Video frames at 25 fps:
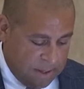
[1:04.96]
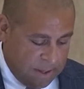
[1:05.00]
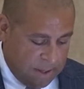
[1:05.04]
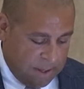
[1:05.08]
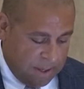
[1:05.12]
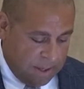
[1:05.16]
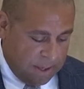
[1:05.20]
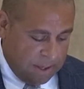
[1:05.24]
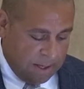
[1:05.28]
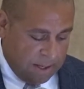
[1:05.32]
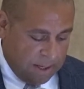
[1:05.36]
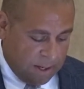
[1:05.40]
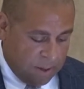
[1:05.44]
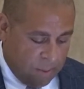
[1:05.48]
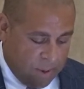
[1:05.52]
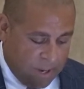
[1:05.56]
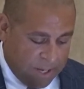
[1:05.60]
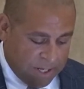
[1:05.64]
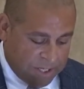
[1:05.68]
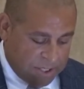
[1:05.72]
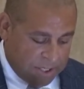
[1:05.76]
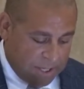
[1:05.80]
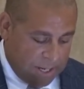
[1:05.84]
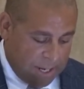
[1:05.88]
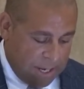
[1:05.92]
and
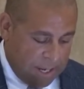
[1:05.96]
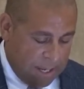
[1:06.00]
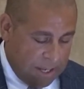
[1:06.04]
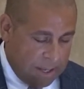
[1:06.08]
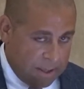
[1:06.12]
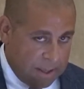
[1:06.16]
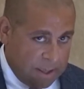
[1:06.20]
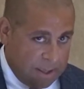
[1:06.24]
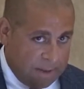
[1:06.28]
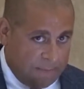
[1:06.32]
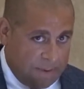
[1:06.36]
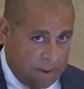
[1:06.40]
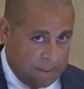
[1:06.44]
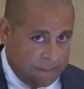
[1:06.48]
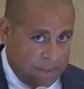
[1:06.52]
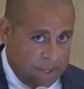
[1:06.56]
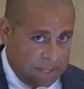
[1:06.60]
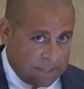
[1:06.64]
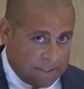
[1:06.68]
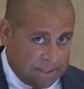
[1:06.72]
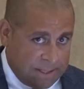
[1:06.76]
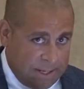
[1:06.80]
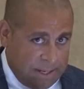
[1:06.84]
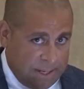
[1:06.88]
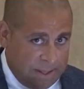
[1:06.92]
gua sha, if I'm
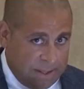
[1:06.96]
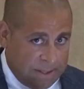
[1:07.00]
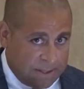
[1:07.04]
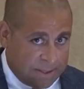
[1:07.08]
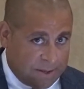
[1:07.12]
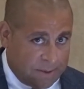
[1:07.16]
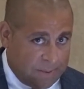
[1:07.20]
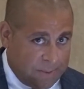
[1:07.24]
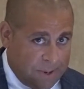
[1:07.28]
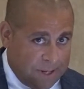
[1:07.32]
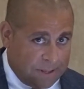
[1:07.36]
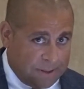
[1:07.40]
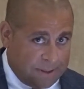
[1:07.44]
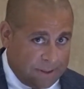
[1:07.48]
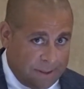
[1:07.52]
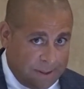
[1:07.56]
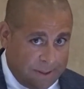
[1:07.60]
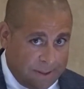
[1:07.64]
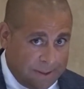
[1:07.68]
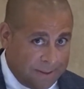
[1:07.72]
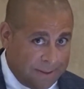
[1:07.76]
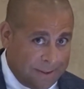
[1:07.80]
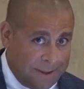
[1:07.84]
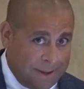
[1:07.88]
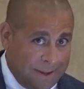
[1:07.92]
not saying these
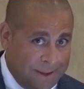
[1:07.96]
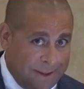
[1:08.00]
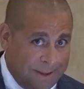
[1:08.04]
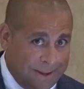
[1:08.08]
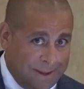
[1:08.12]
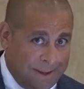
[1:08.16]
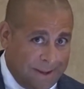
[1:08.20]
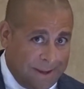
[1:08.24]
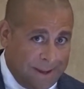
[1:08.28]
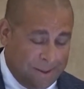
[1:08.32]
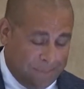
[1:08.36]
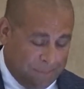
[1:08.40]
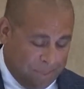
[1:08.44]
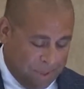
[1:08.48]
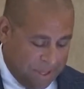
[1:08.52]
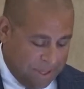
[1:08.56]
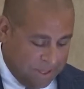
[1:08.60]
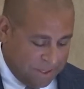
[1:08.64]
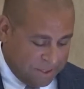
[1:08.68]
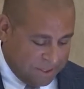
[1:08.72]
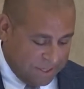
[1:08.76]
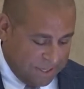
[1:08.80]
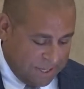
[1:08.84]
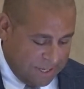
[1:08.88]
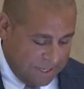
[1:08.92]
correctly, I
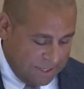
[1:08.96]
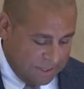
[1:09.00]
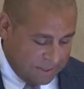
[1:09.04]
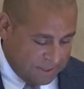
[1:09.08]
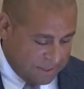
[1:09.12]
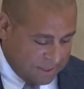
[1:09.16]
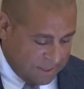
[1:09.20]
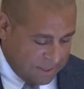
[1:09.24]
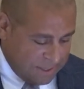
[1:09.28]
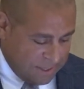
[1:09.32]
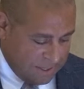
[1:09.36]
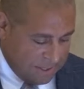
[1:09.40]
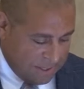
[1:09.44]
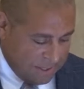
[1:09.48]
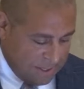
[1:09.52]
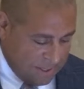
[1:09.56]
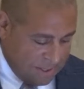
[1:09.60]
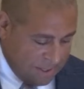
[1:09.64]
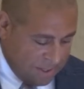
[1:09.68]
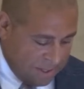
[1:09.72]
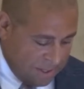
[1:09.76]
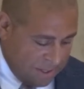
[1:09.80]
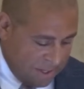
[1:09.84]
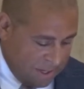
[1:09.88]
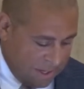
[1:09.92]
apologize,
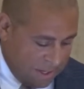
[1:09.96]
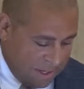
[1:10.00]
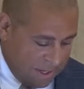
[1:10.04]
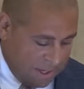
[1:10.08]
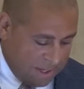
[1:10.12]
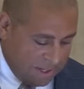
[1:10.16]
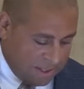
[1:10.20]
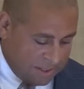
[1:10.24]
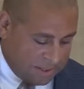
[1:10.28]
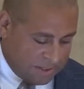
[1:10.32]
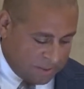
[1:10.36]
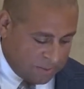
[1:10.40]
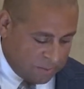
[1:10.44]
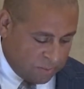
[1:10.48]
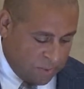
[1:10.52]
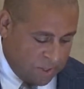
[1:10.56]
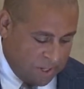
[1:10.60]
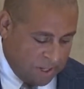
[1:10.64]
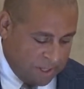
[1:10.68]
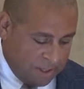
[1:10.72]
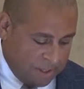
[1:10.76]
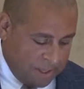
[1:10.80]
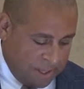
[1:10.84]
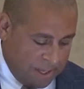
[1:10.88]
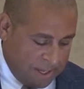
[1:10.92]
as
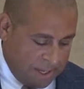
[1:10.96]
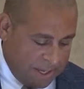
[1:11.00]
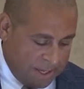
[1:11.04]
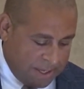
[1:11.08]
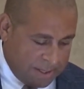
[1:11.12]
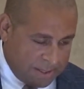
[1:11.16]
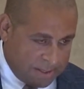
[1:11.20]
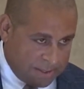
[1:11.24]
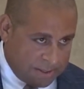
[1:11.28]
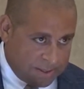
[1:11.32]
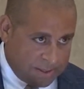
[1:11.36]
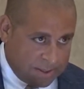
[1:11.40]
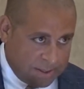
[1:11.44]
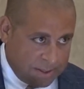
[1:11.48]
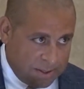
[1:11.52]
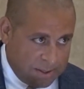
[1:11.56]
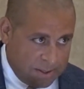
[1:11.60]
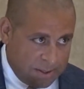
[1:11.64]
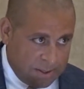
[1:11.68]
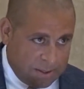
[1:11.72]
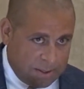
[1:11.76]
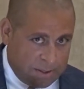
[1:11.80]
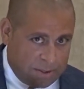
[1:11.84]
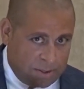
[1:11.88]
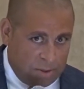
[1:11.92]
well as
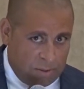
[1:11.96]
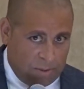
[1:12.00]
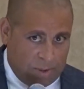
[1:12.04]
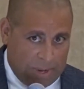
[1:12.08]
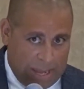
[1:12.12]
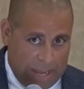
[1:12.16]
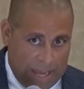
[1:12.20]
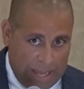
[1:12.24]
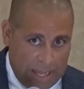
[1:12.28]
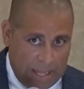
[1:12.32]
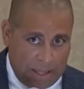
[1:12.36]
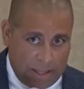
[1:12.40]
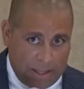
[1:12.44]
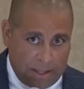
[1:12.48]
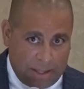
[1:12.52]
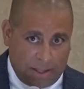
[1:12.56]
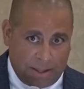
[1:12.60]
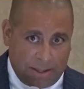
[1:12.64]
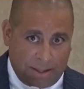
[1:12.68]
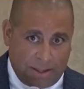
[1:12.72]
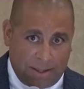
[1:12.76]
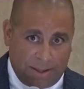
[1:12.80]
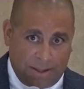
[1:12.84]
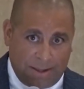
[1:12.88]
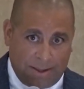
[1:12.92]
tuna,
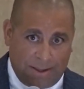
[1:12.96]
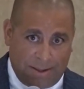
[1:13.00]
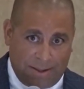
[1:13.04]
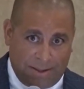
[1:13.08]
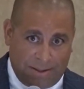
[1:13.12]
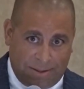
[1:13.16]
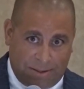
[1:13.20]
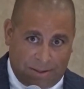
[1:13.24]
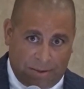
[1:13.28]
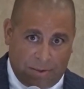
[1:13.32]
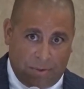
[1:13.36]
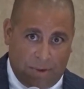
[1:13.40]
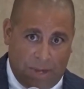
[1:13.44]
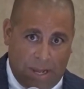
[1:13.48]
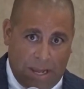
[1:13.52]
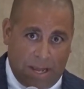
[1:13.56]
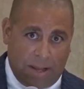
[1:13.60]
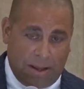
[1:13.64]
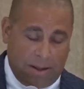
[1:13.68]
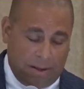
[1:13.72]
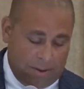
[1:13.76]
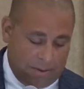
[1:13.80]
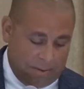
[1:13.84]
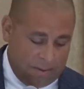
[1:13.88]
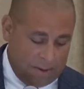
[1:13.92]

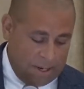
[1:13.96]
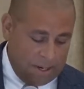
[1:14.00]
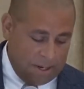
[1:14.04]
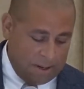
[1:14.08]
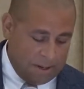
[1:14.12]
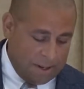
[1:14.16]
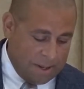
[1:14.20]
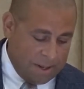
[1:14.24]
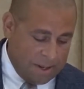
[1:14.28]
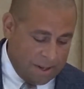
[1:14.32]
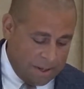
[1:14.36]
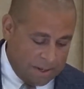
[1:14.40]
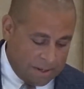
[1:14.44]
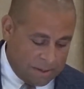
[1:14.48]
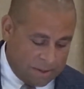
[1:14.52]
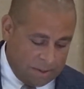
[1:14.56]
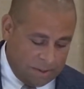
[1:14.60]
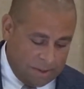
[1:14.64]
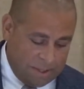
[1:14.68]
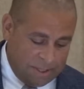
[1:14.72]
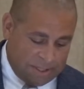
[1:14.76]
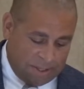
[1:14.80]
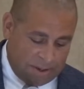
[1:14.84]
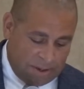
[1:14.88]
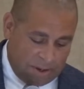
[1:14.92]
right?
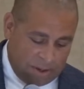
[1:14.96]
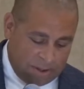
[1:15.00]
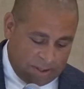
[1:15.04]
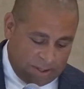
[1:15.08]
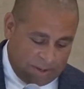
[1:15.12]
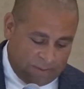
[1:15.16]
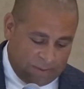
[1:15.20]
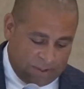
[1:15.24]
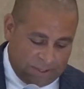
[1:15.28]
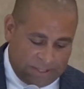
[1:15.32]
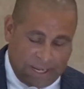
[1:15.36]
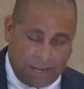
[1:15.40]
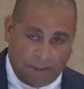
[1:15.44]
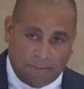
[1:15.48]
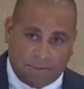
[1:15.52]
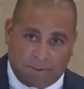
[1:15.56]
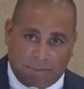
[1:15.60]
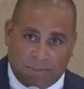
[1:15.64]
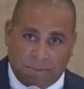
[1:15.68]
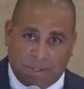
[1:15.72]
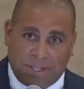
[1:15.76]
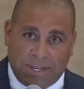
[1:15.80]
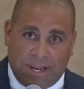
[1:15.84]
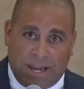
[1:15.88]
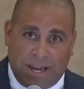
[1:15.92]
So these are all different types
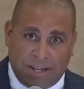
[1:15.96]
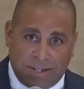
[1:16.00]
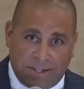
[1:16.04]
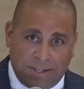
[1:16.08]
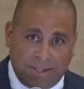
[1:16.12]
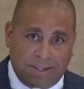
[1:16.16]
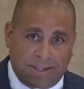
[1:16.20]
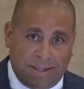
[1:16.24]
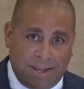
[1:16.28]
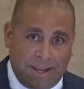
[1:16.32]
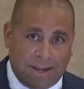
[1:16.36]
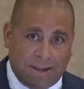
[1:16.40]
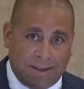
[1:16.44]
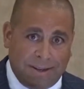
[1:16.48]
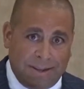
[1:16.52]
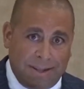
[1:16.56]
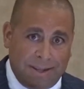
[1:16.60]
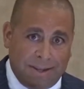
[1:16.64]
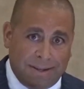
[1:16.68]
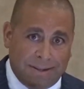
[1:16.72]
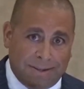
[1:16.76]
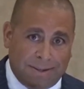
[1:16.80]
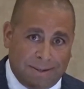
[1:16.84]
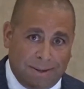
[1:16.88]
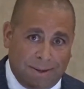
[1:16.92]
of massaging
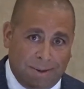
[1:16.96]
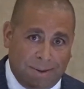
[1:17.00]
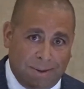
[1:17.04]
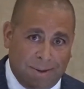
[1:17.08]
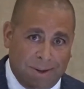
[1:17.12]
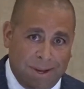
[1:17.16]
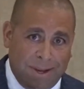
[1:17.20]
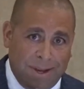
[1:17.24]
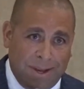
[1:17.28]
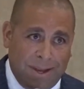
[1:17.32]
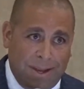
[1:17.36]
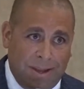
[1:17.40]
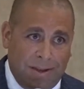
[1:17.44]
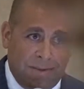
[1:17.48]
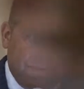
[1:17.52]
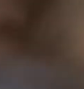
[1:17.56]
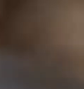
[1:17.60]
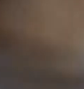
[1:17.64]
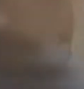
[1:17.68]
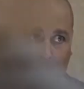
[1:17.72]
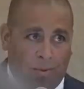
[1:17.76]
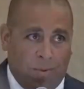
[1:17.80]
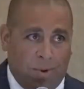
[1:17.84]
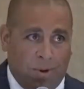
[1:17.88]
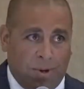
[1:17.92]
techniques. So if
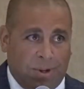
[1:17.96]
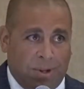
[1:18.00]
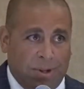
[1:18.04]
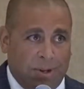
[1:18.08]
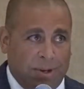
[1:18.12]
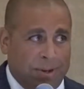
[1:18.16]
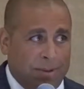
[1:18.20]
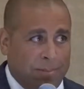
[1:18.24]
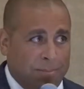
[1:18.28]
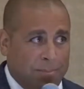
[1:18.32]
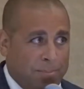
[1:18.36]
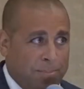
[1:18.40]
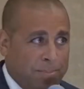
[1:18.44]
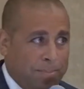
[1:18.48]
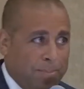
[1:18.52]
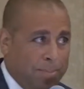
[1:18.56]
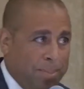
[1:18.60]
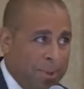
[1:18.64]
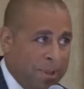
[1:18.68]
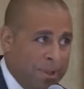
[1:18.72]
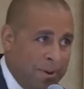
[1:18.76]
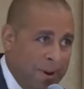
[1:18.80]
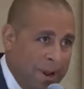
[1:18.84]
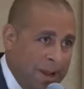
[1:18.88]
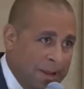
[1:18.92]
everyone could
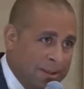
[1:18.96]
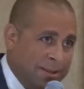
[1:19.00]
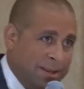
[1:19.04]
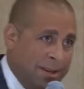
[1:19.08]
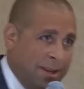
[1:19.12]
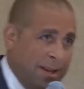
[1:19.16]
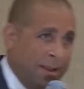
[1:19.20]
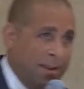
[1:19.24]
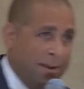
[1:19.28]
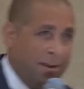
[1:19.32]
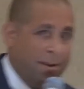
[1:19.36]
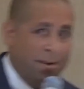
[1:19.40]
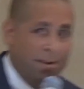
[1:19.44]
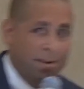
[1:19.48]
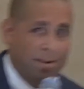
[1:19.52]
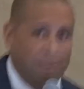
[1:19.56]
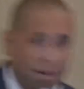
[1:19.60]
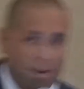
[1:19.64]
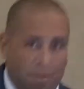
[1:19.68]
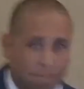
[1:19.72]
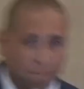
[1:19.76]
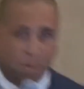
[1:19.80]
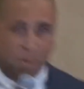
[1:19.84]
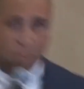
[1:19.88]
put their hands together and help me